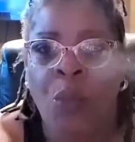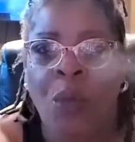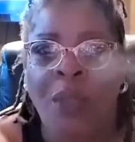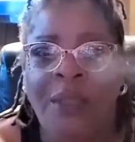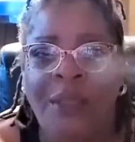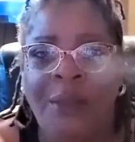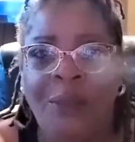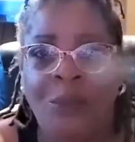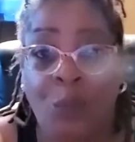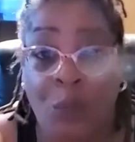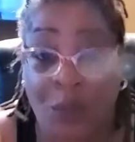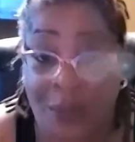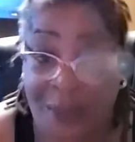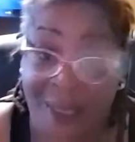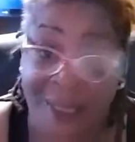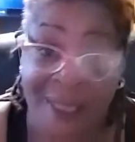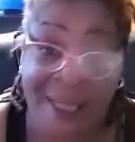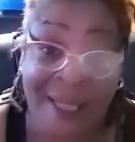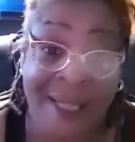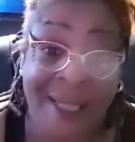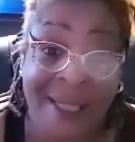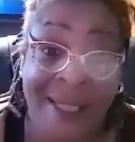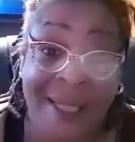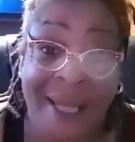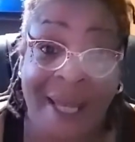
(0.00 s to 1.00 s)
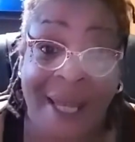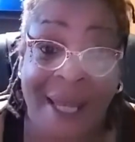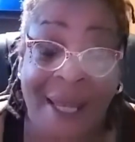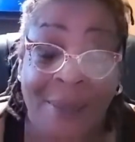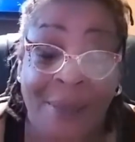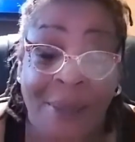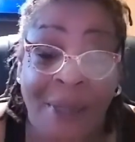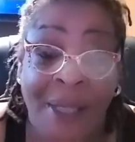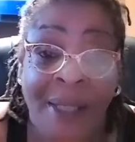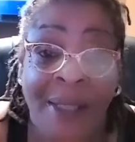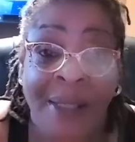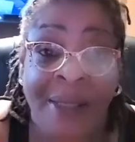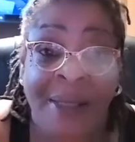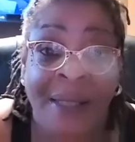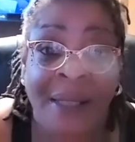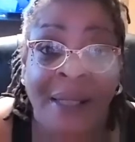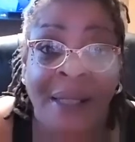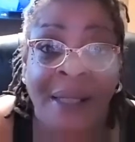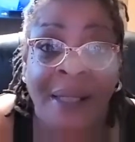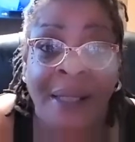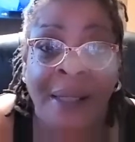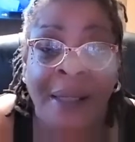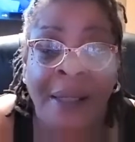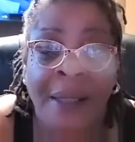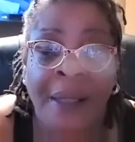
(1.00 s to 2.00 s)
that what what the end
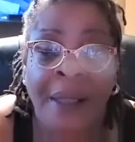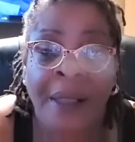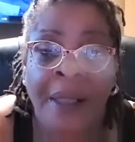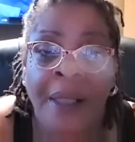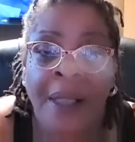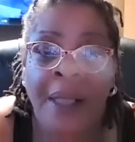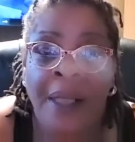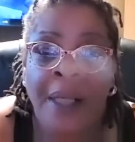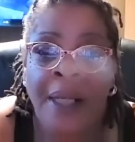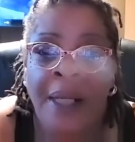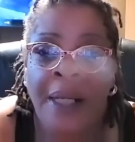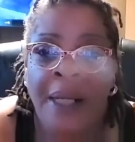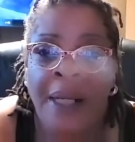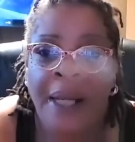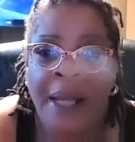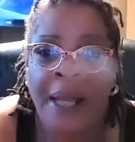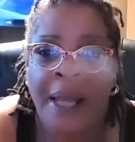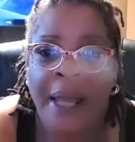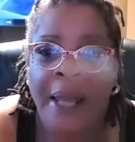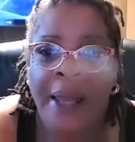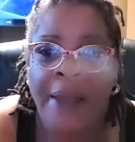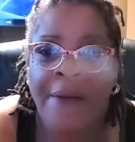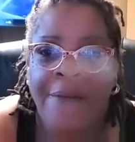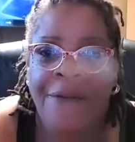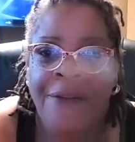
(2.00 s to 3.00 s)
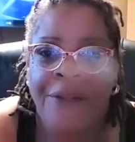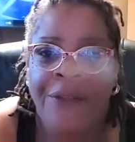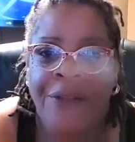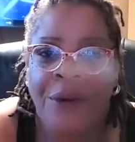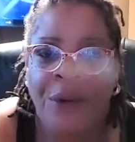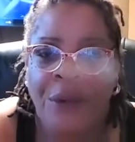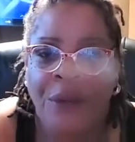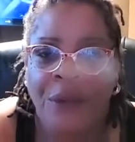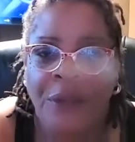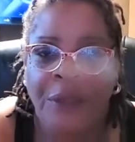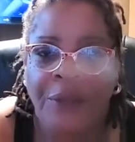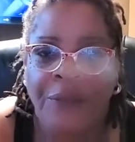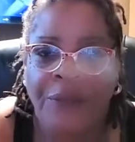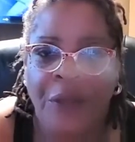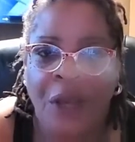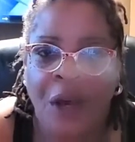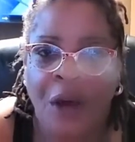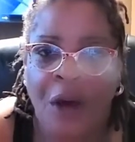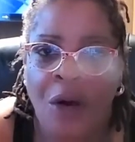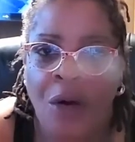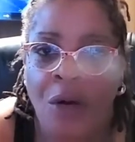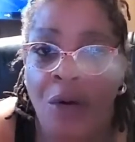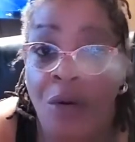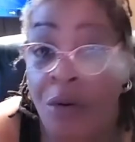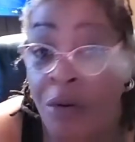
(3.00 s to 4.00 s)
game is. And for
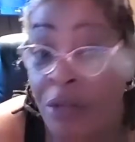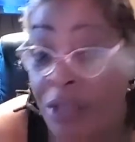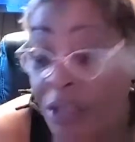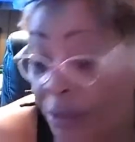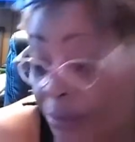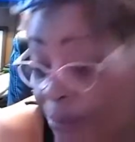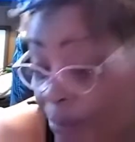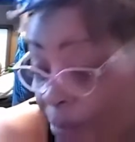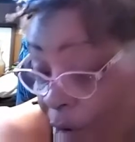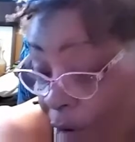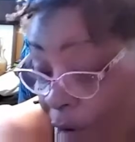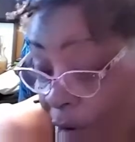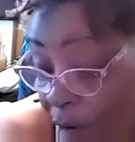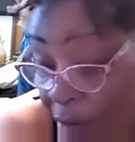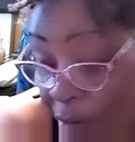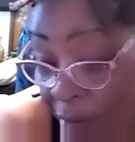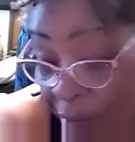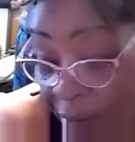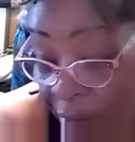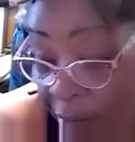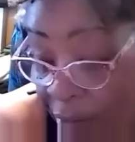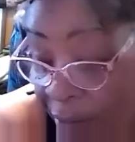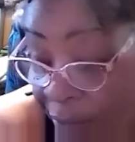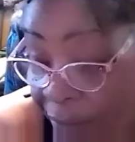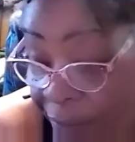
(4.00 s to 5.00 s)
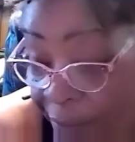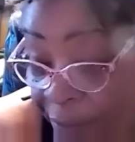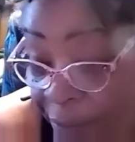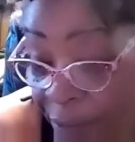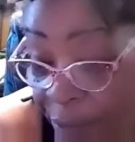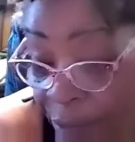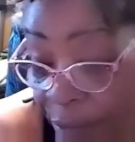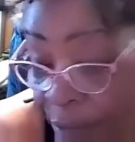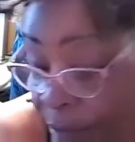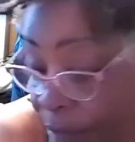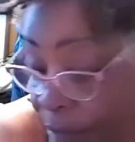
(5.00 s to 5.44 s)
those of y'all who are smart